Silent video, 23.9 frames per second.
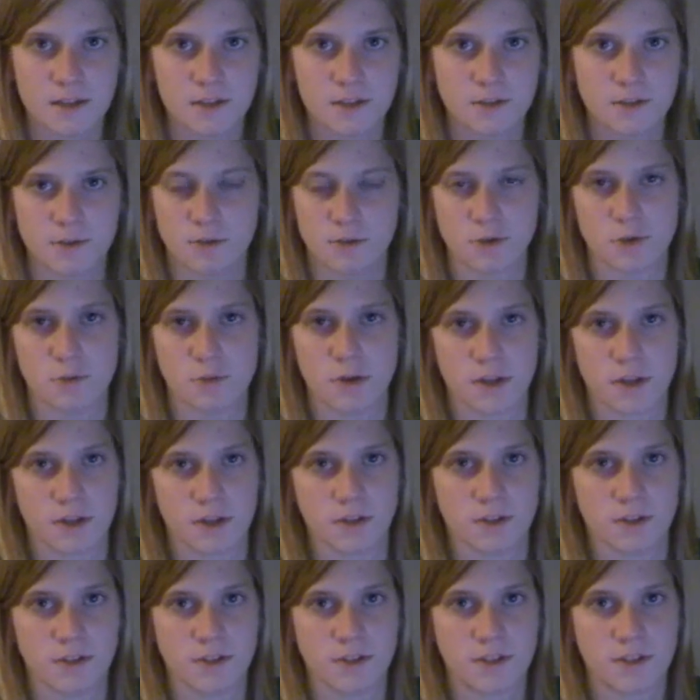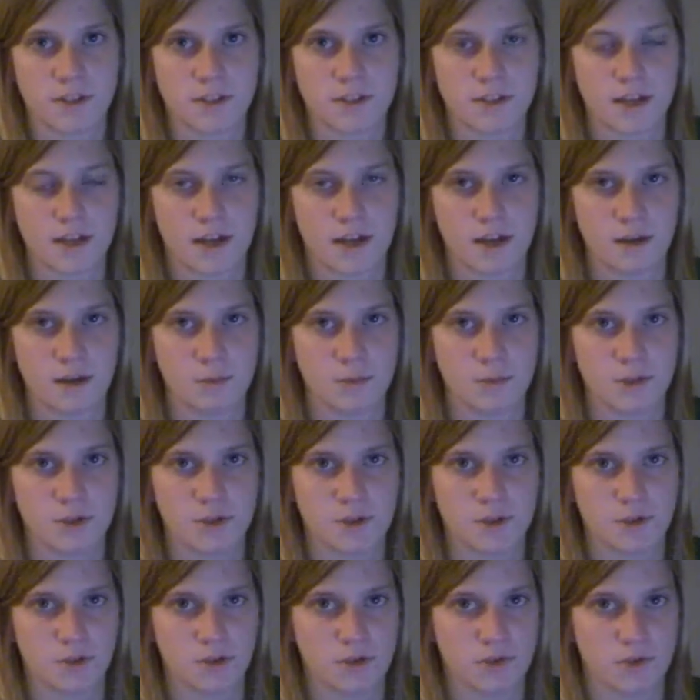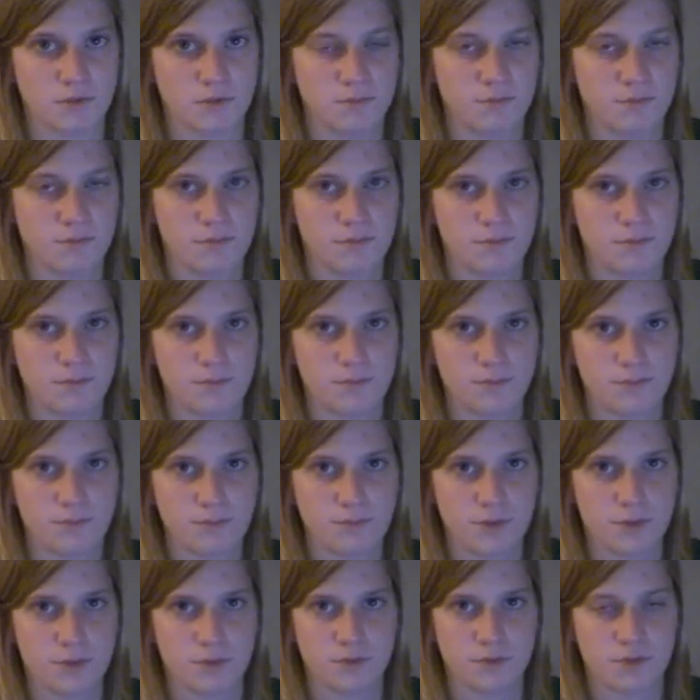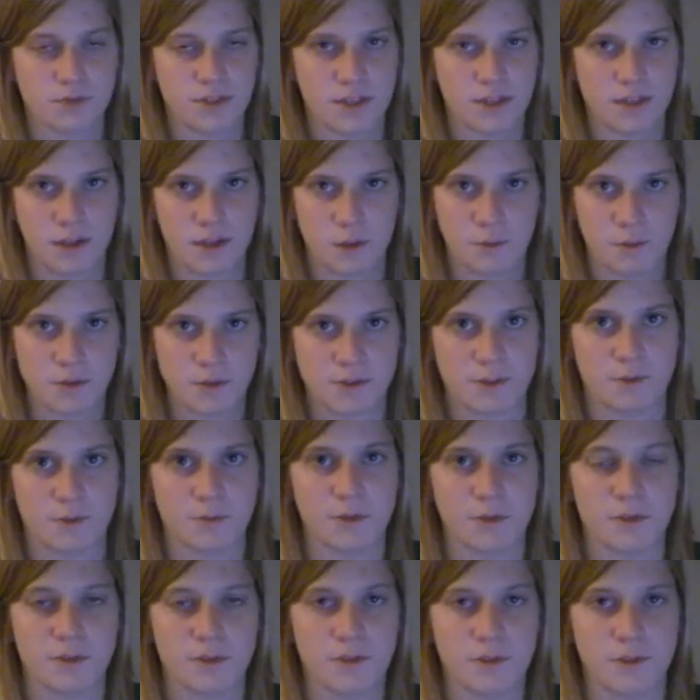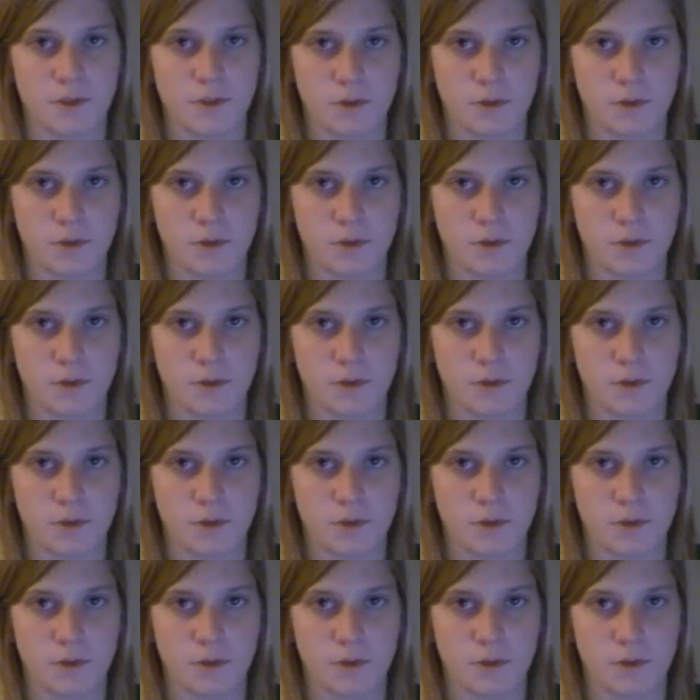social workers, I'm sure those in other parts of the world